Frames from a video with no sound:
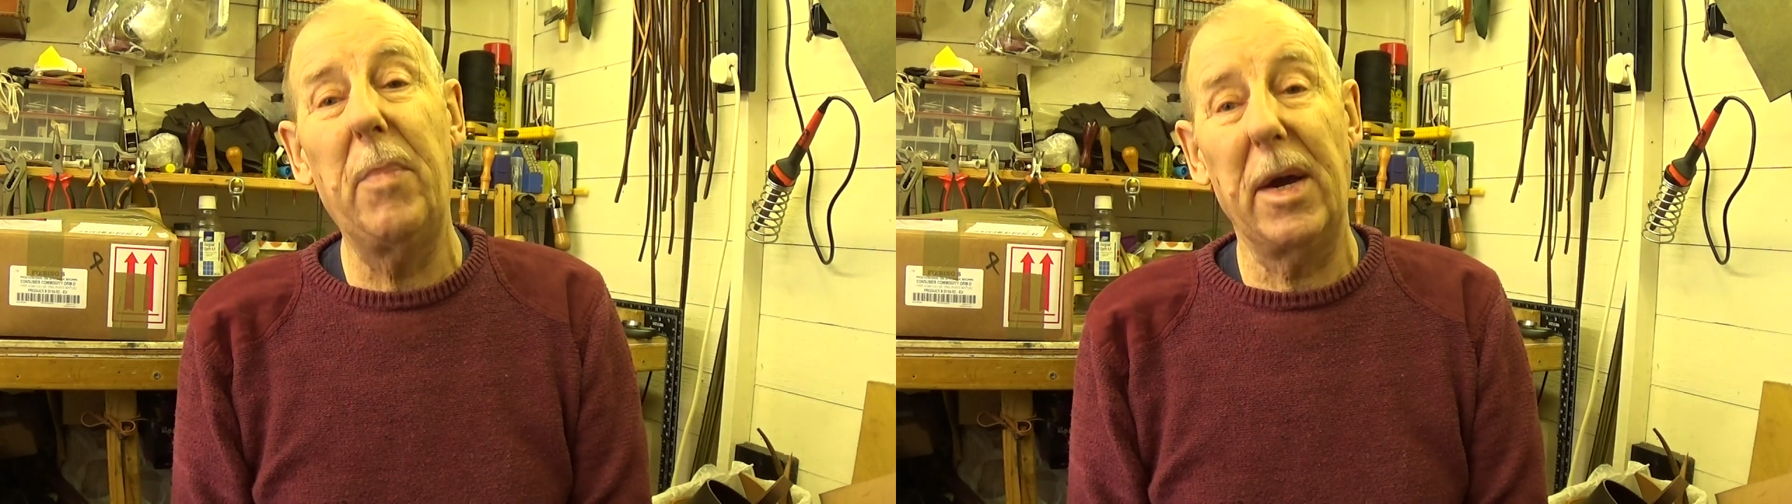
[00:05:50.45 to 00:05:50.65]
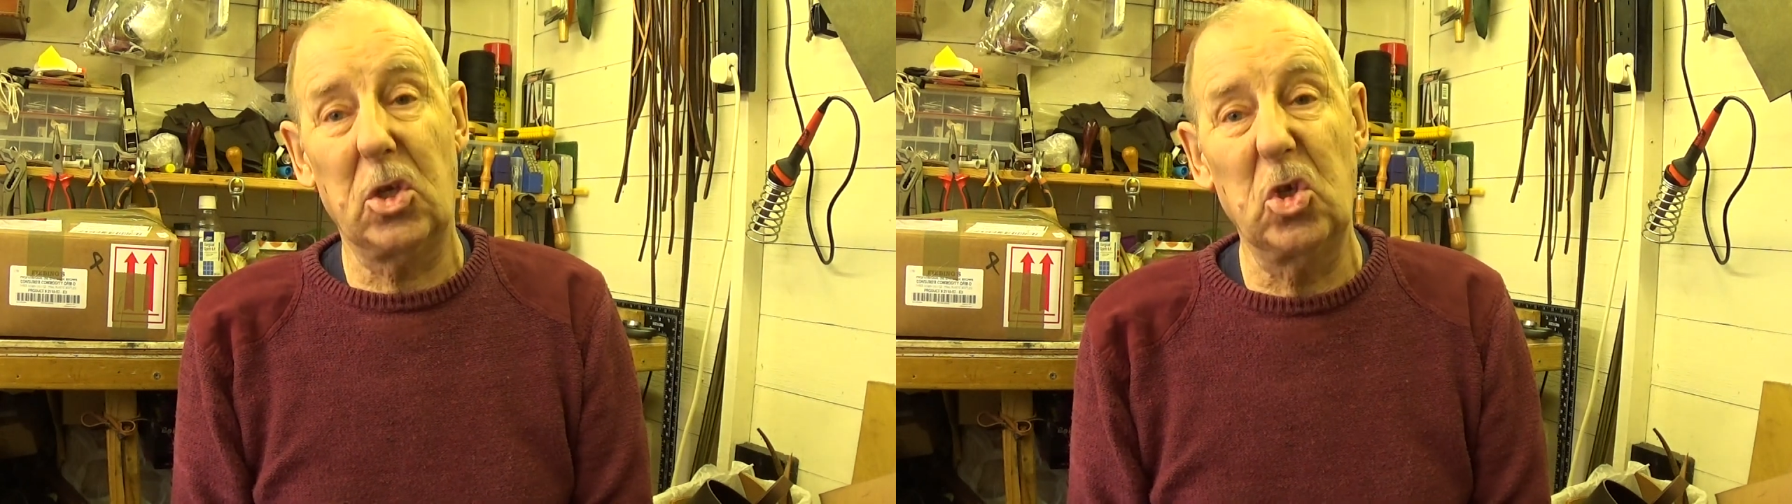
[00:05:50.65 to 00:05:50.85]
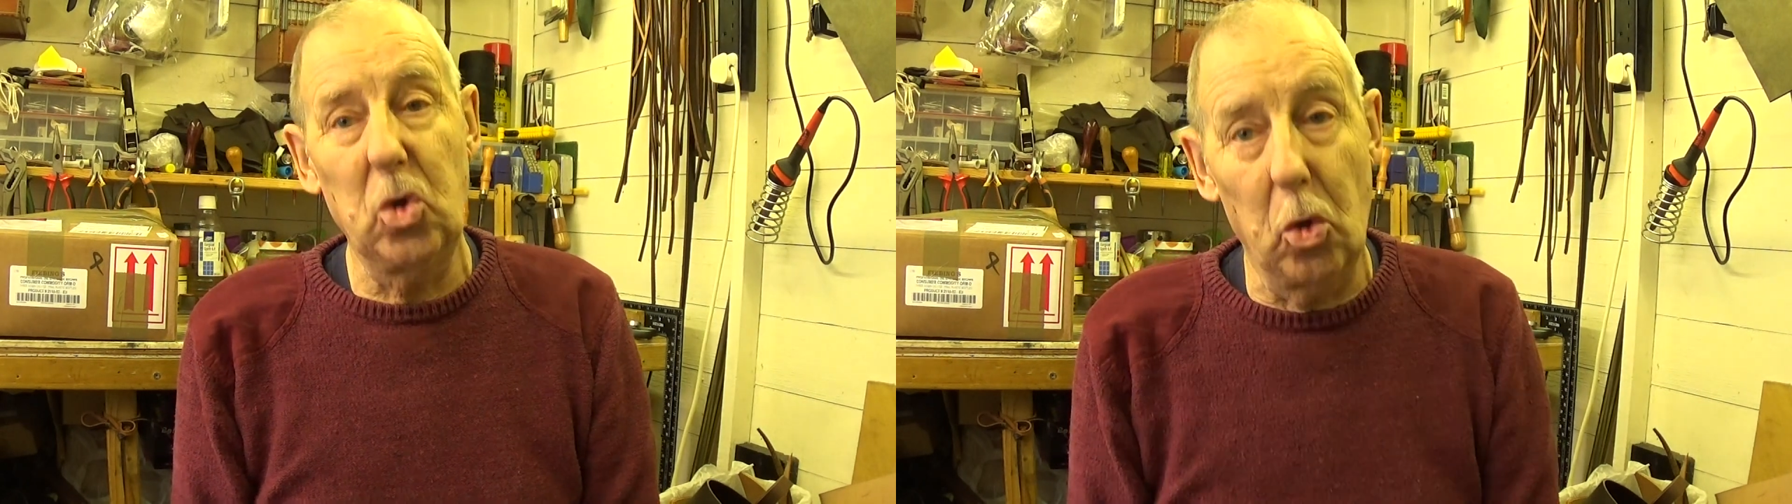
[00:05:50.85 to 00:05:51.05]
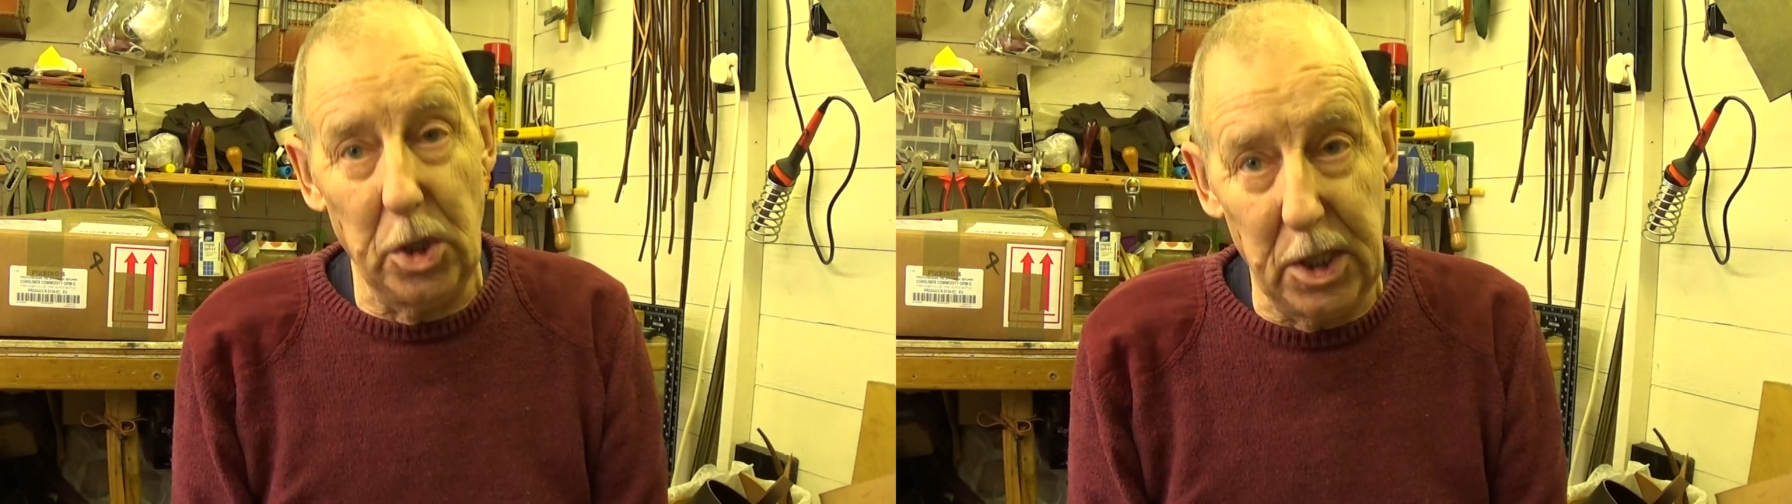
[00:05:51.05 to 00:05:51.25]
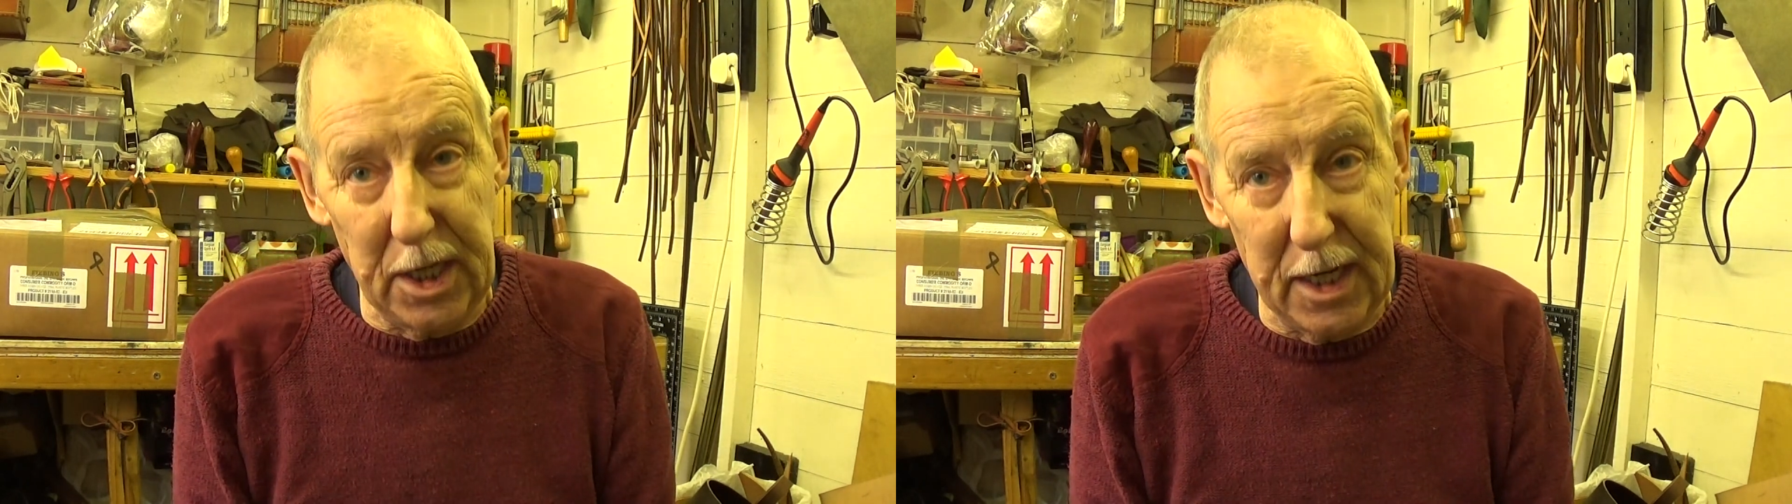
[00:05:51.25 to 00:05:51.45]
back to
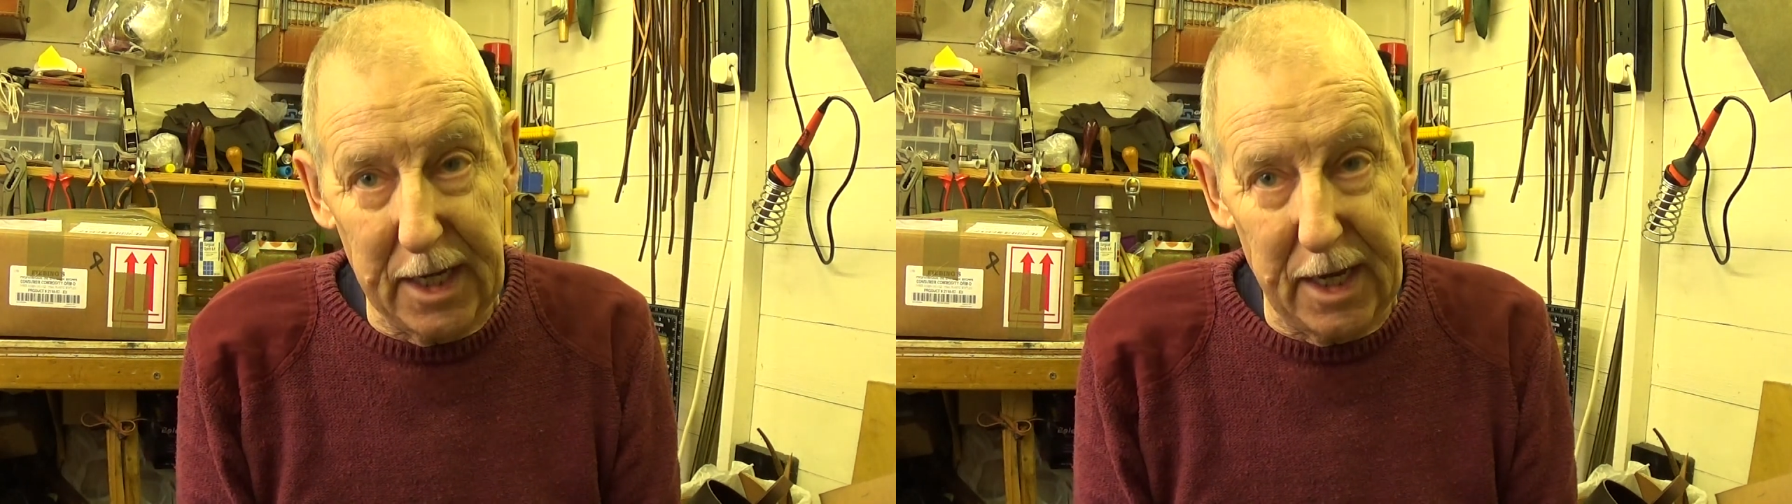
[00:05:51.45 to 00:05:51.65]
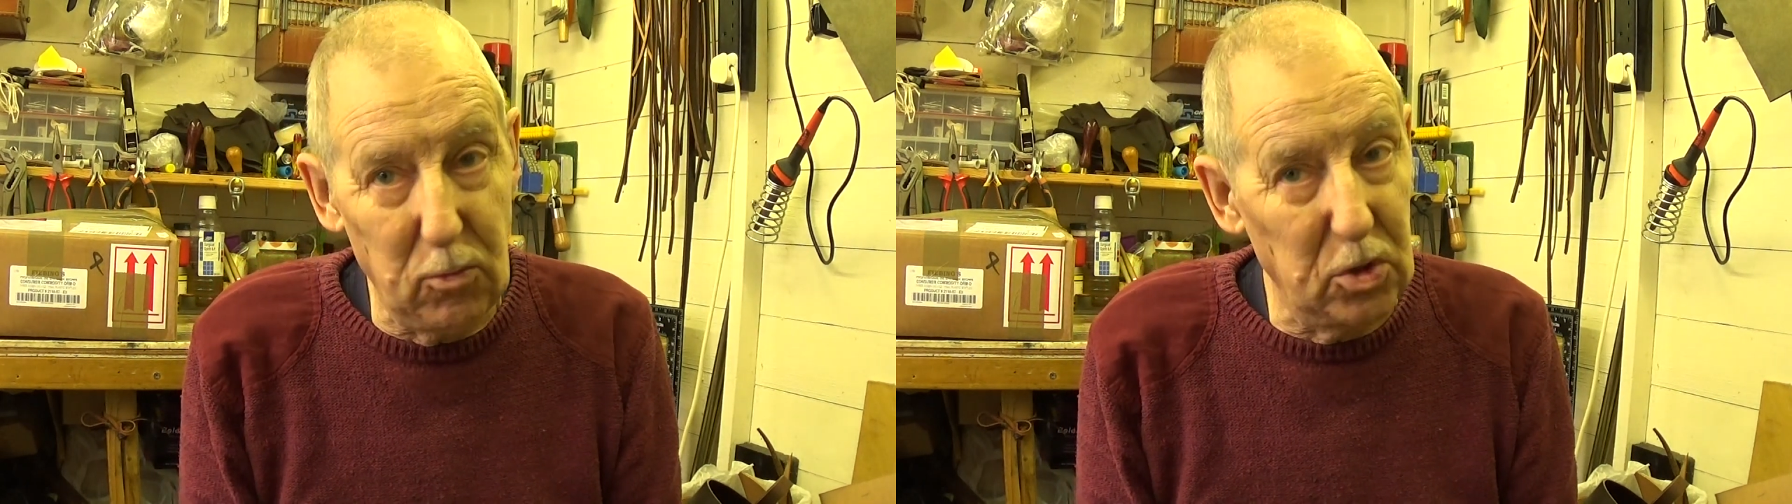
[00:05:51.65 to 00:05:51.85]
joining it again,